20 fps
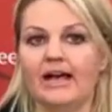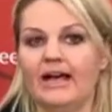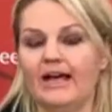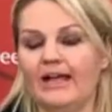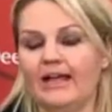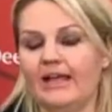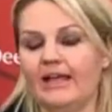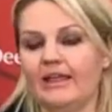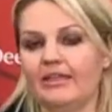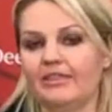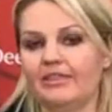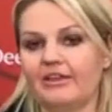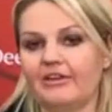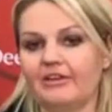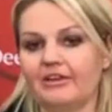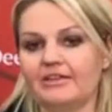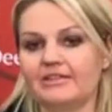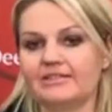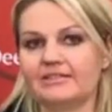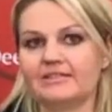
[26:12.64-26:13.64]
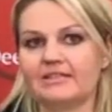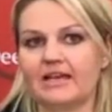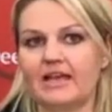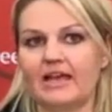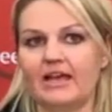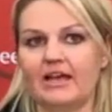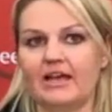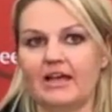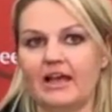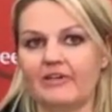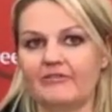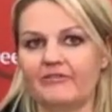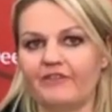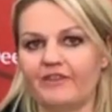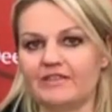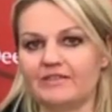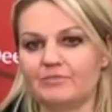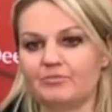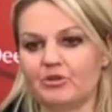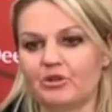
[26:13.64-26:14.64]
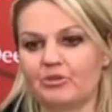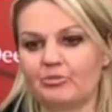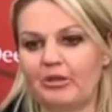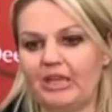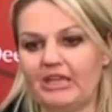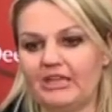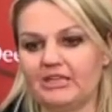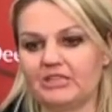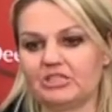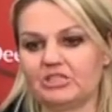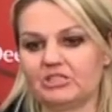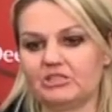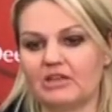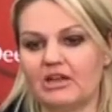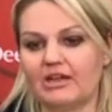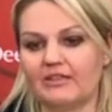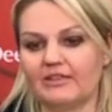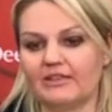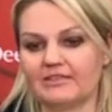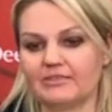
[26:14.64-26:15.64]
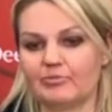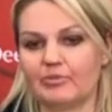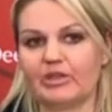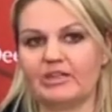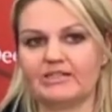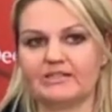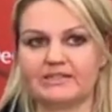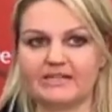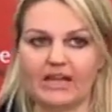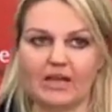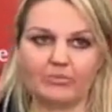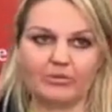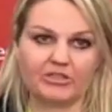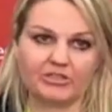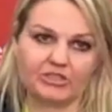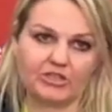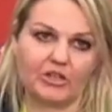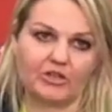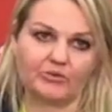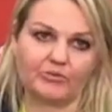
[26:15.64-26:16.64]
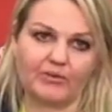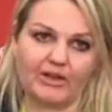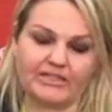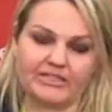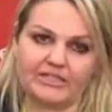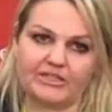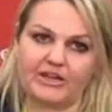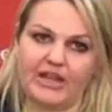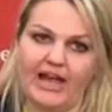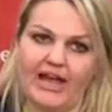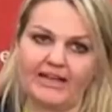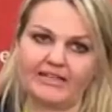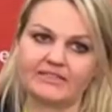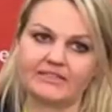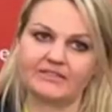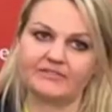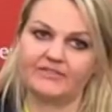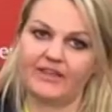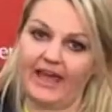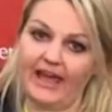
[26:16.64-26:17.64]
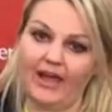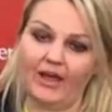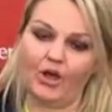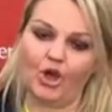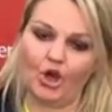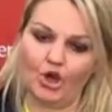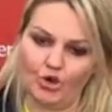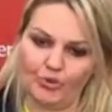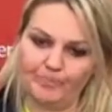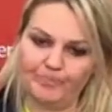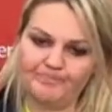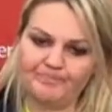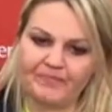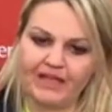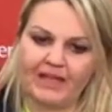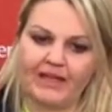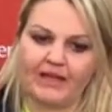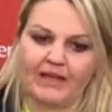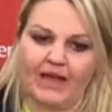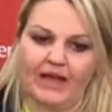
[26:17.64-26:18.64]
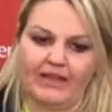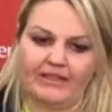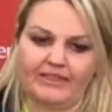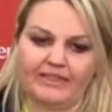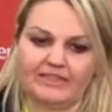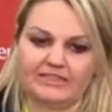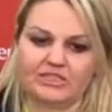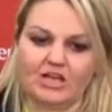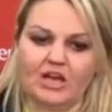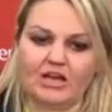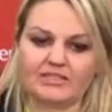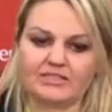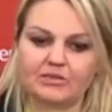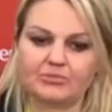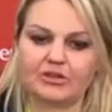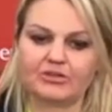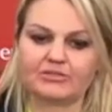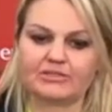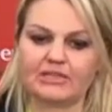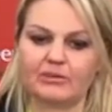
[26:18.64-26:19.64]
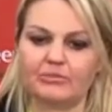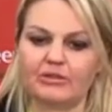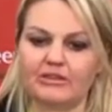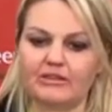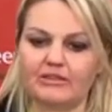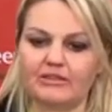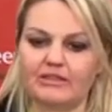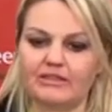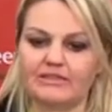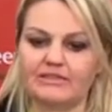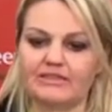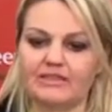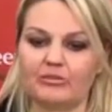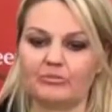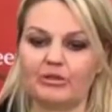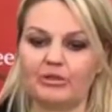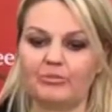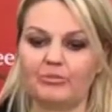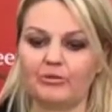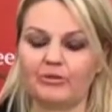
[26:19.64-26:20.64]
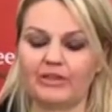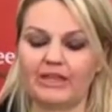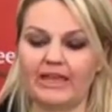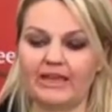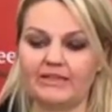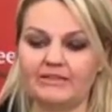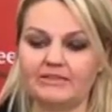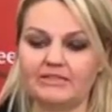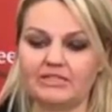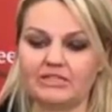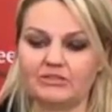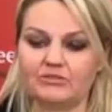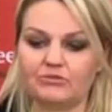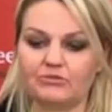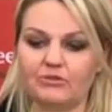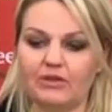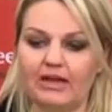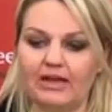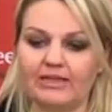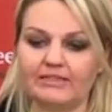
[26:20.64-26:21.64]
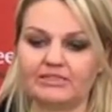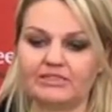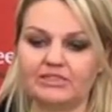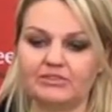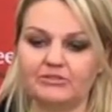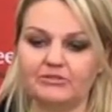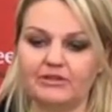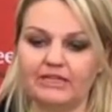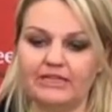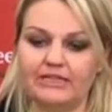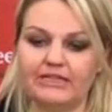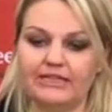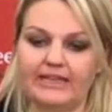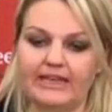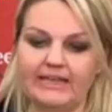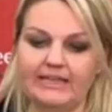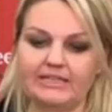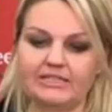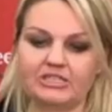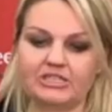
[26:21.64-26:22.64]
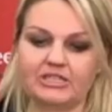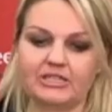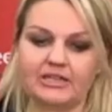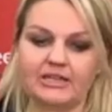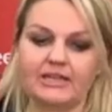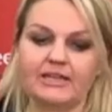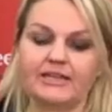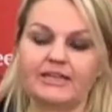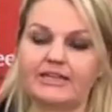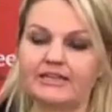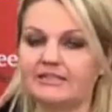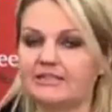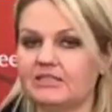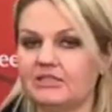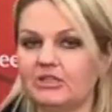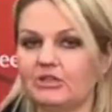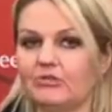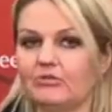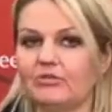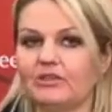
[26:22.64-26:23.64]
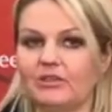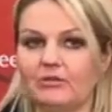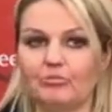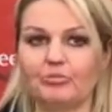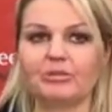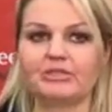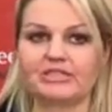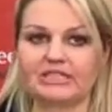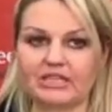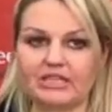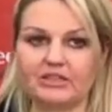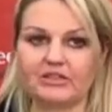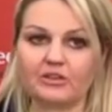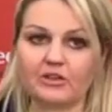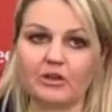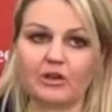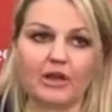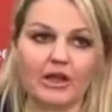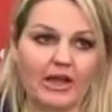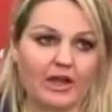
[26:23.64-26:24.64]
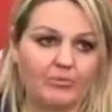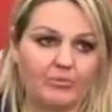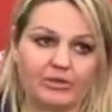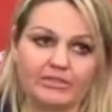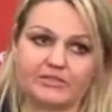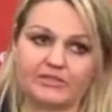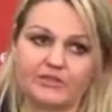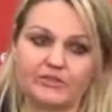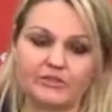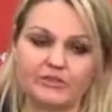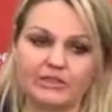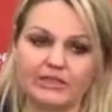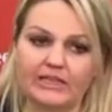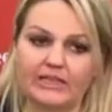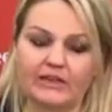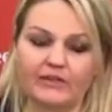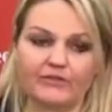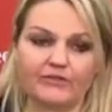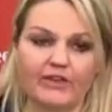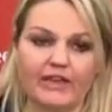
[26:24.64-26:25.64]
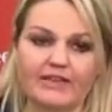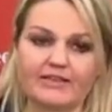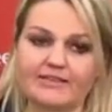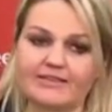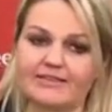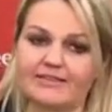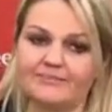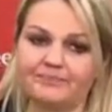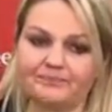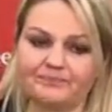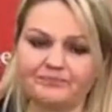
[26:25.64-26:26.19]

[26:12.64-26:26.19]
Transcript: Uh, there is a, uh, a Facebook page uh, that's been established called Red Deer Active at Home uh, that talks about some of the things that people can do to engage kids and youth in particular, but certainly it affects